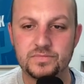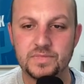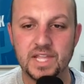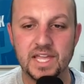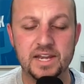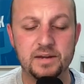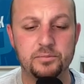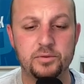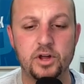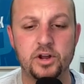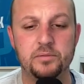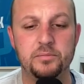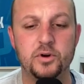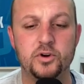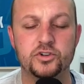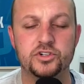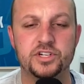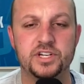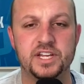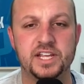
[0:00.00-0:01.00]
And it brought
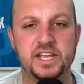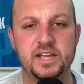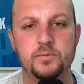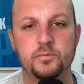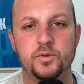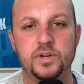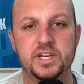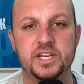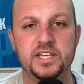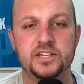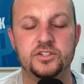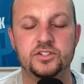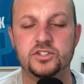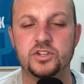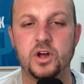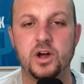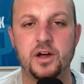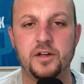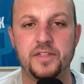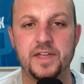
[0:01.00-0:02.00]
emotion to him when he
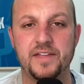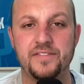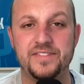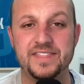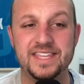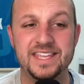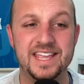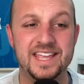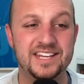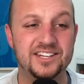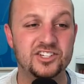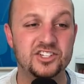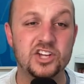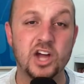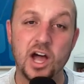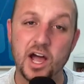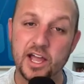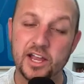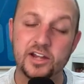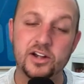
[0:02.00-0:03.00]
saw that the
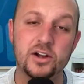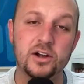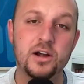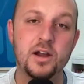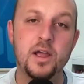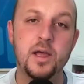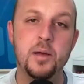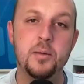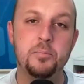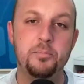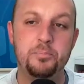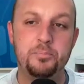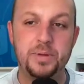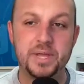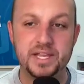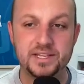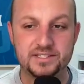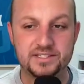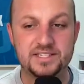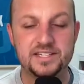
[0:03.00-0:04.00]
entire
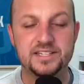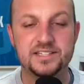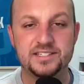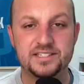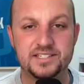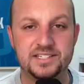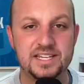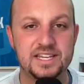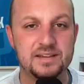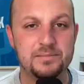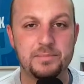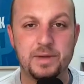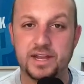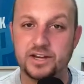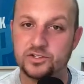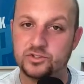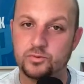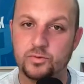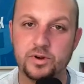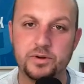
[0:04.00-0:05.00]
Pistons team,
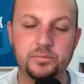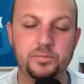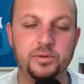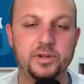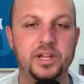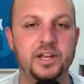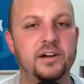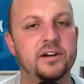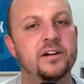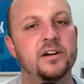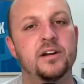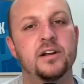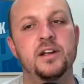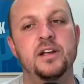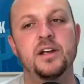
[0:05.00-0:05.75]
minus one player,